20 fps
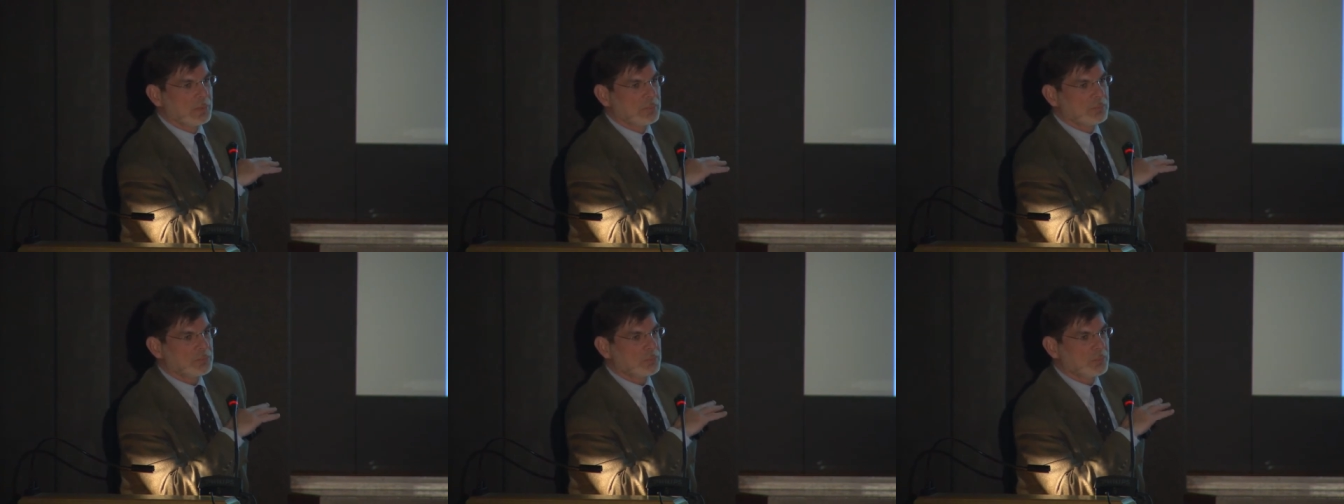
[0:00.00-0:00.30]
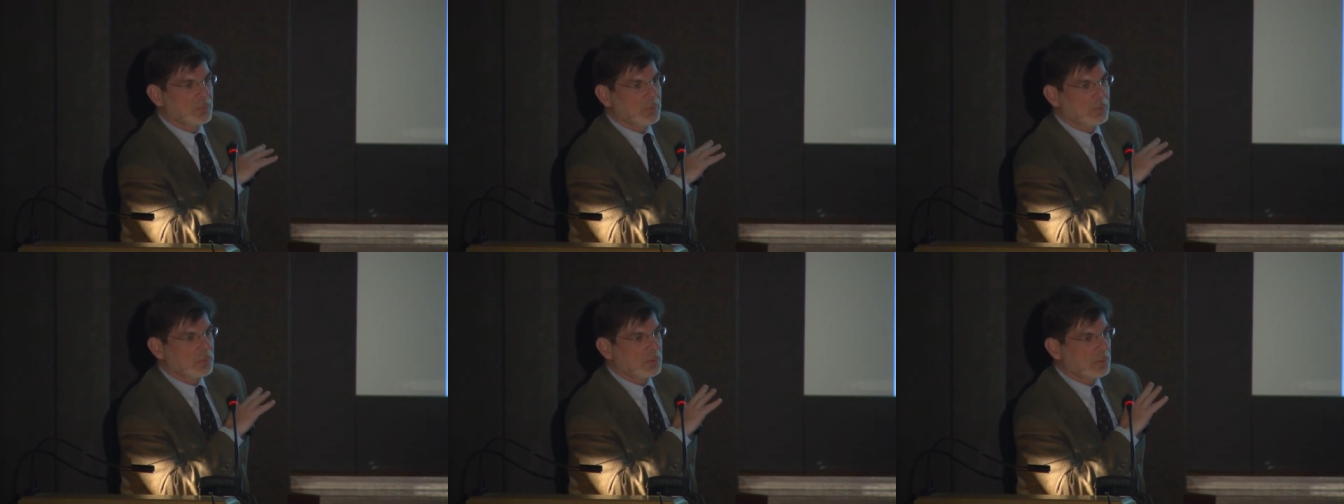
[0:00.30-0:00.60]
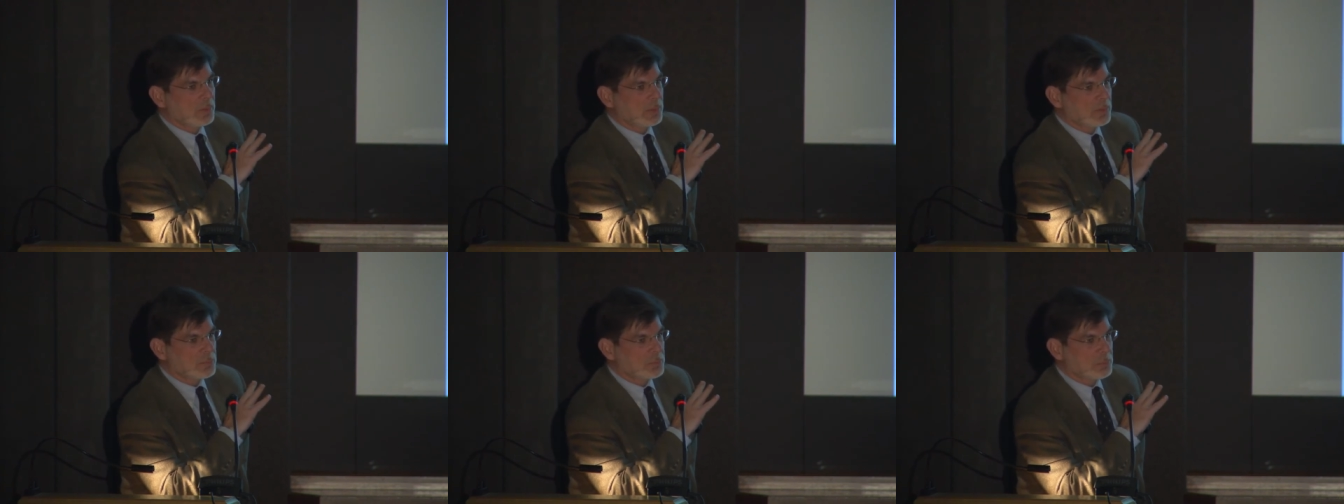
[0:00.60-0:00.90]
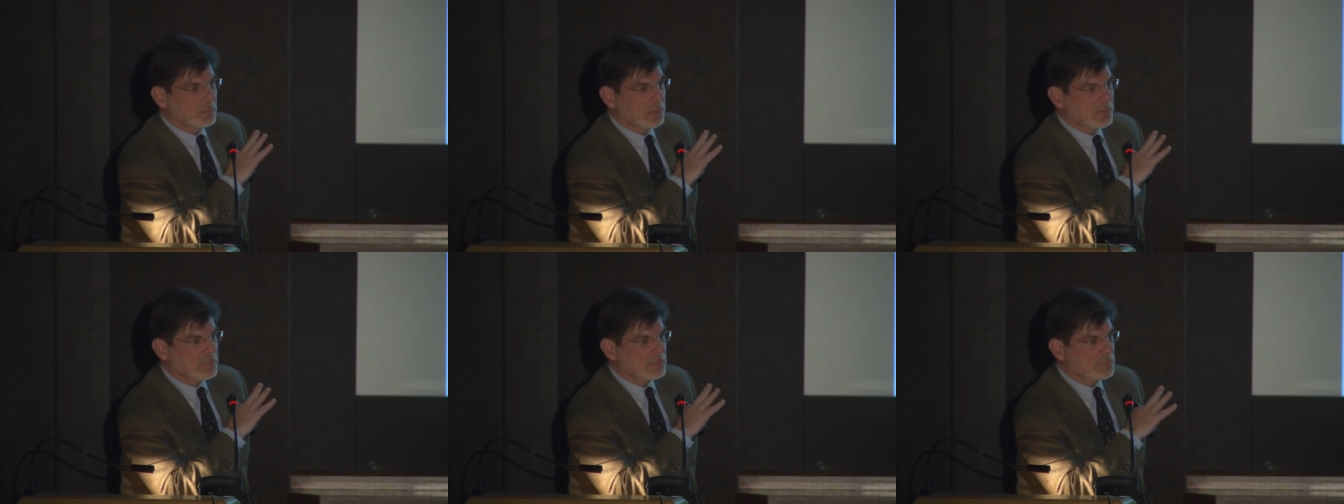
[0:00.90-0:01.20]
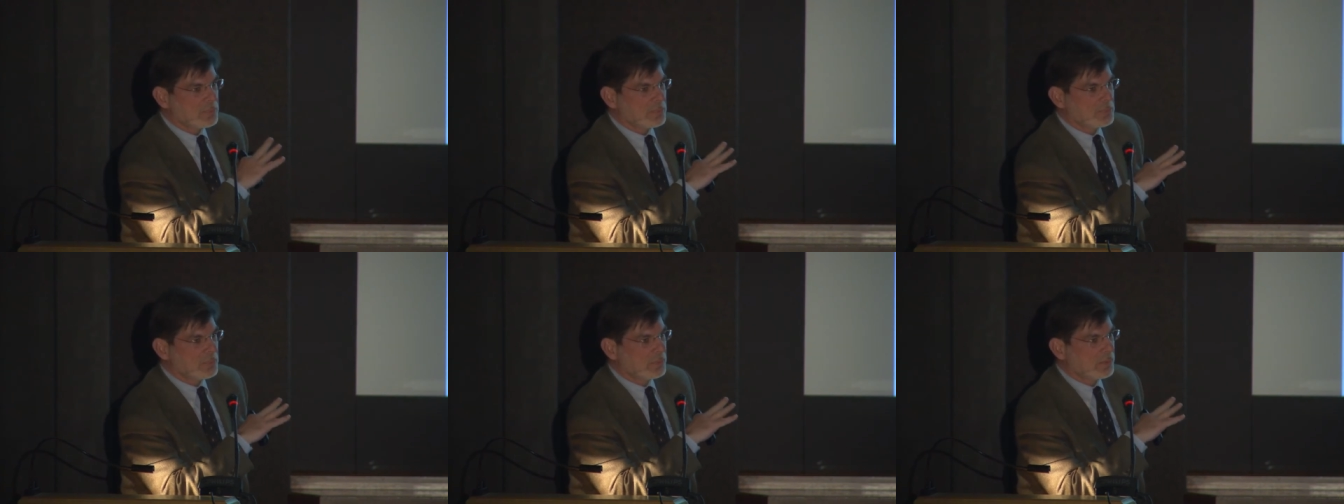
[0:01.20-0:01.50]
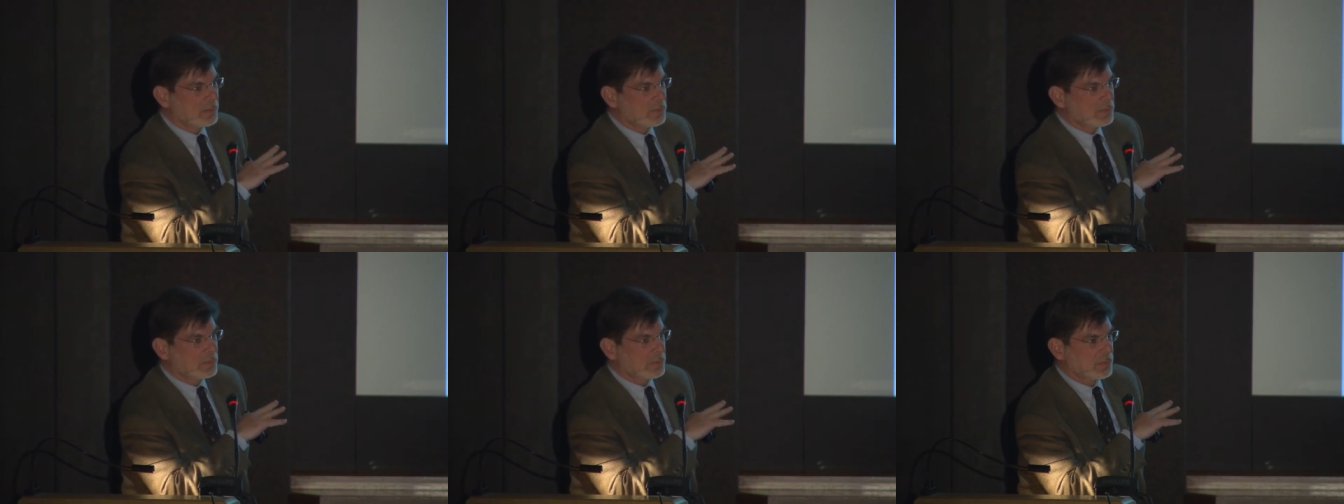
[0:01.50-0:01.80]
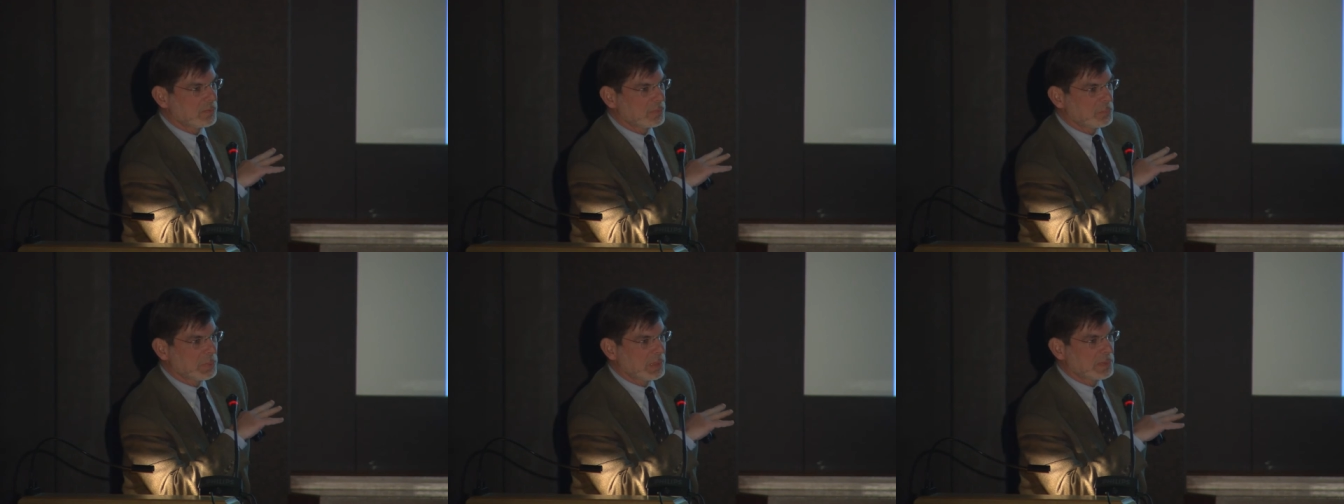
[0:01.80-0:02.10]
for specific
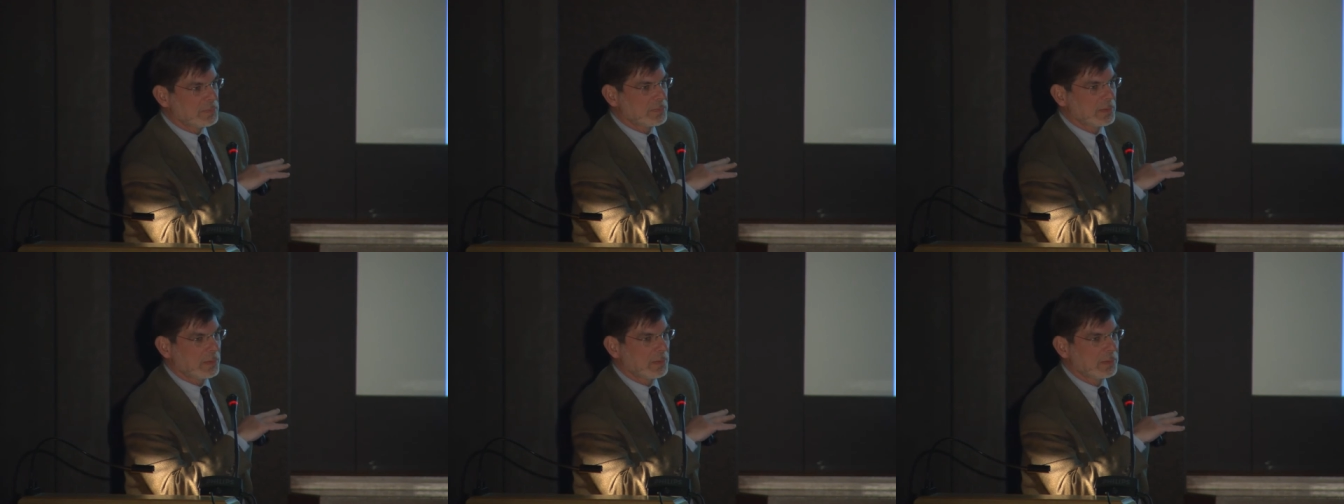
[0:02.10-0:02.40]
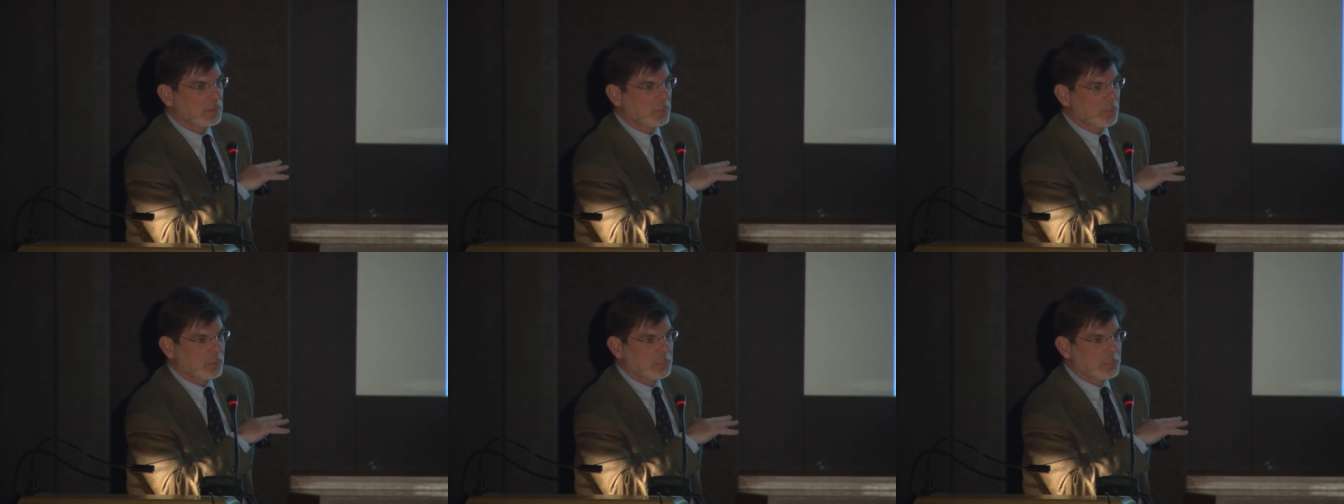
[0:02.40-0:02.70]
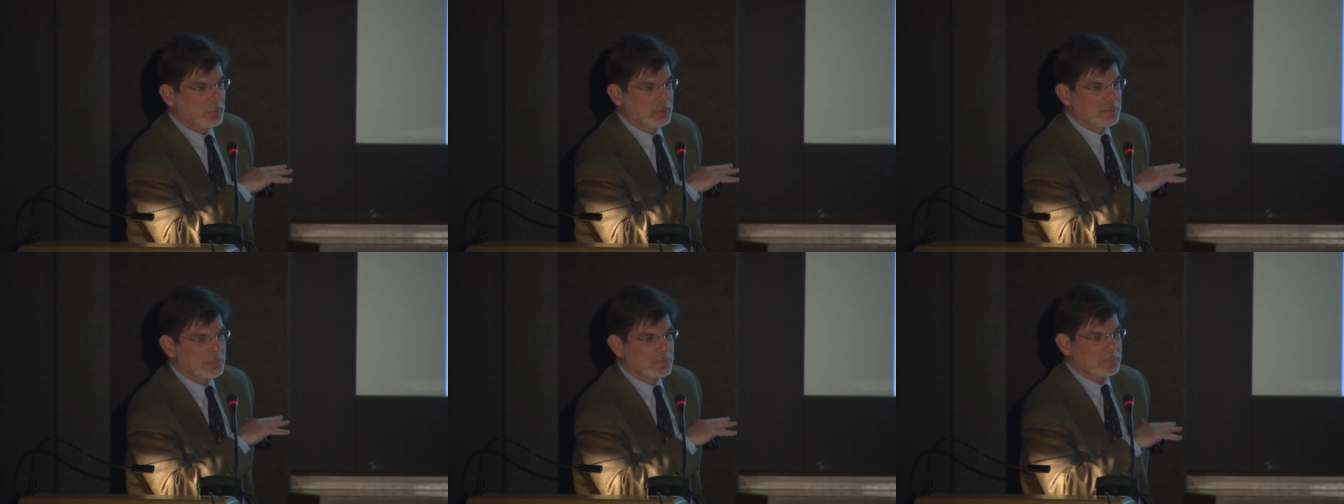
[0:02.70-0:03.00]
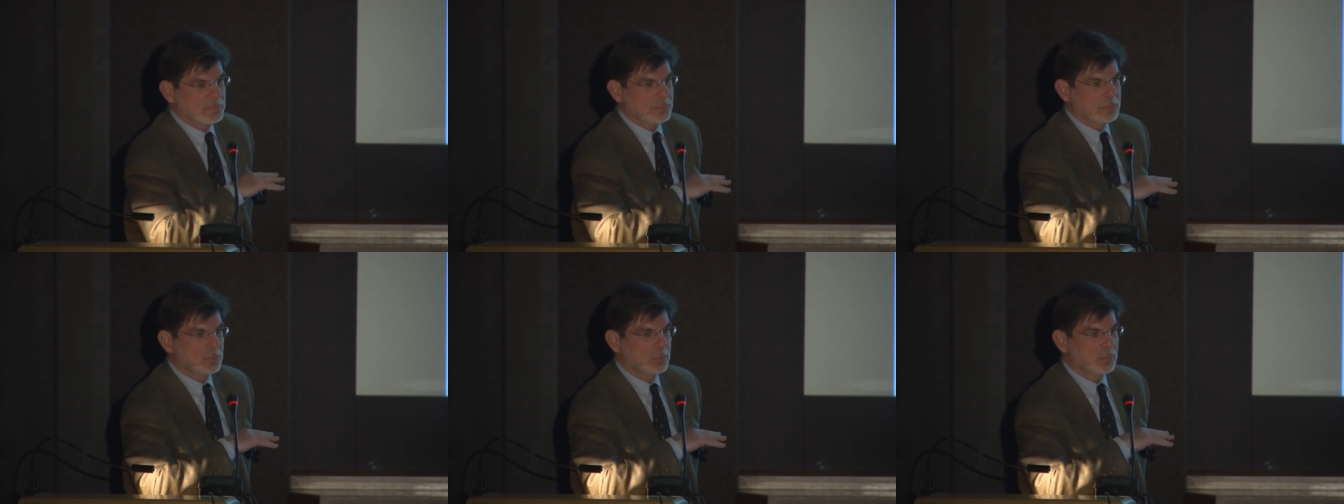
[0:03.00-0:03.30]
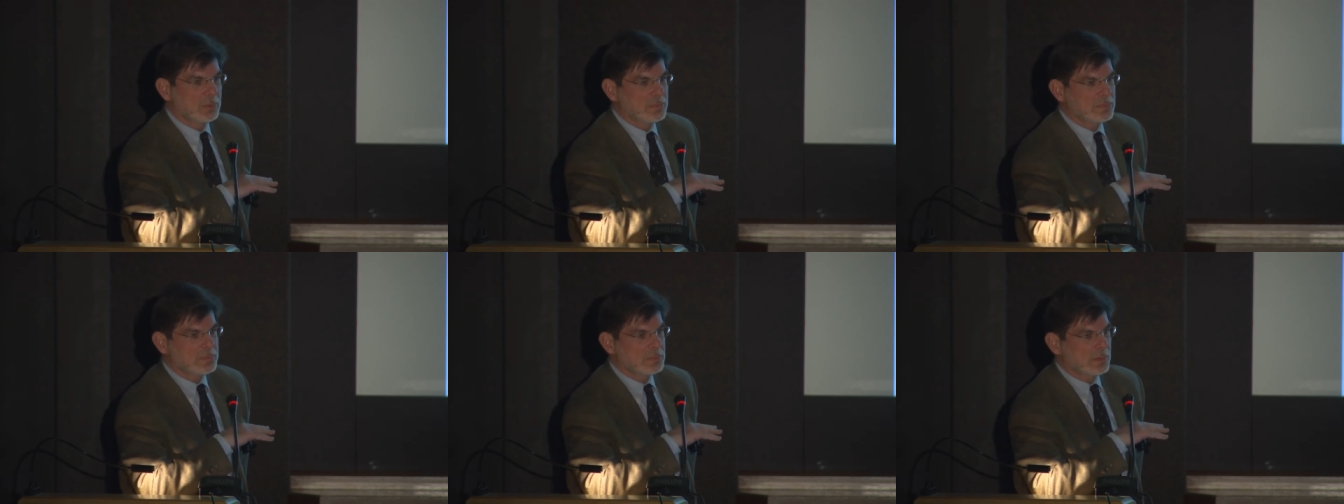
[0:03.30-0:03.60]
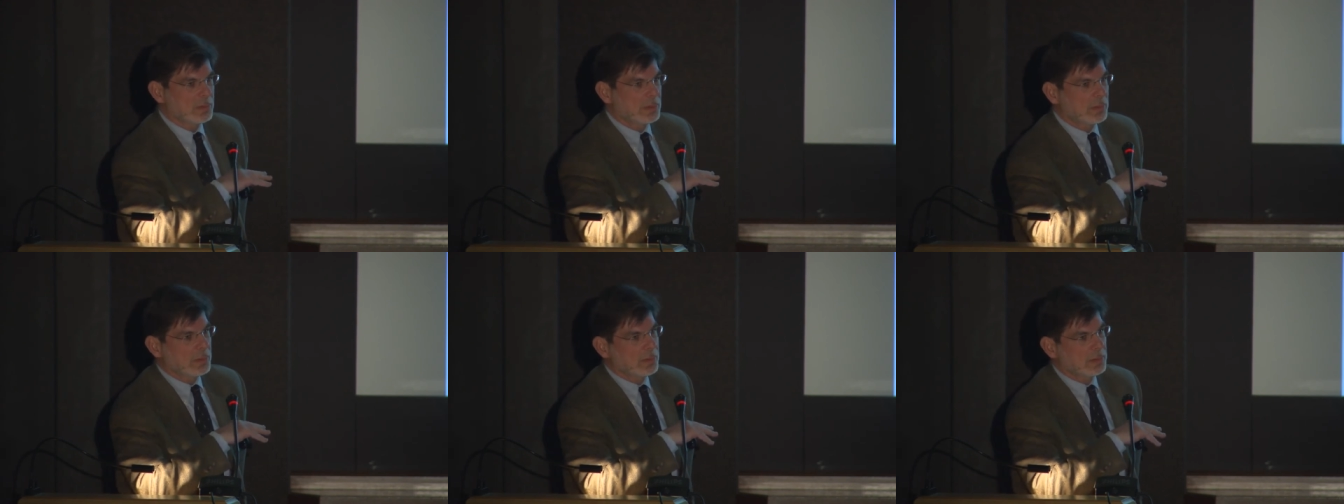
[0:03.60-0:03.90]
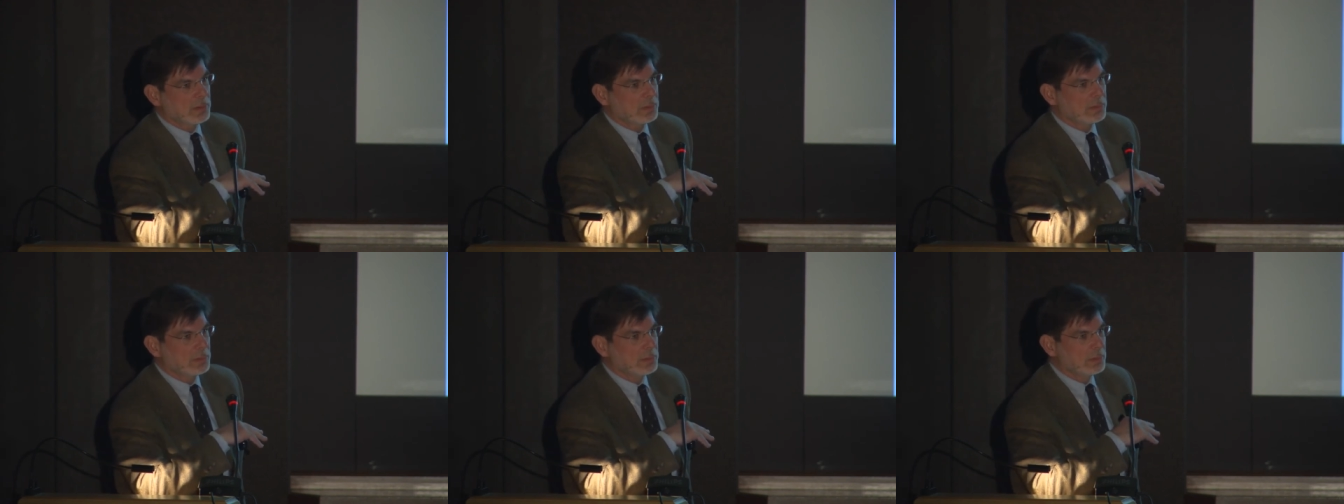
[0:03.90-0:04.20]
special robots which are
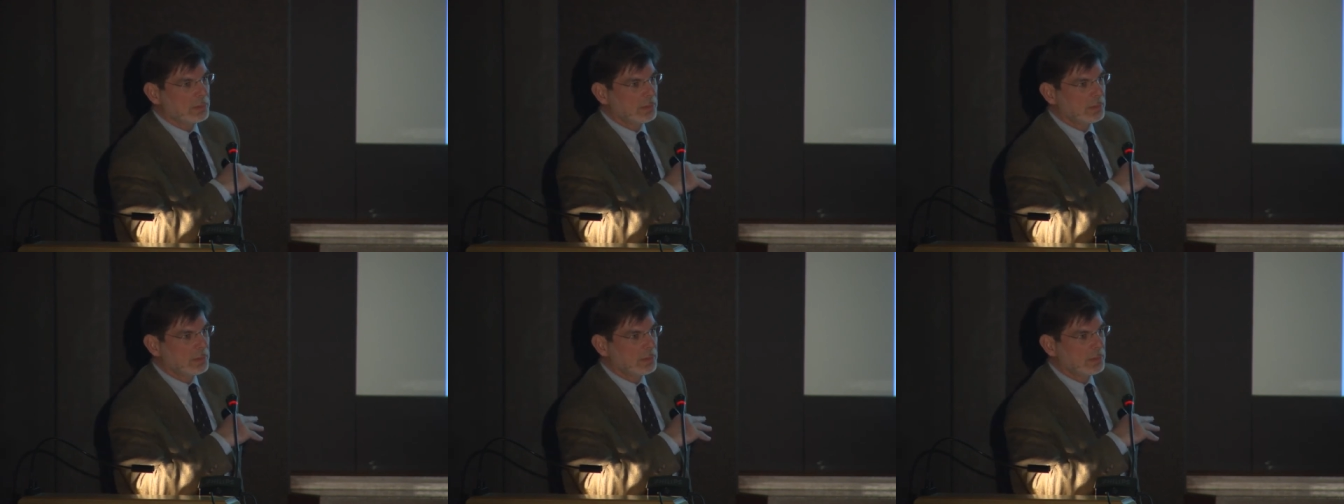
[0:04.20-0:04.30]
uh,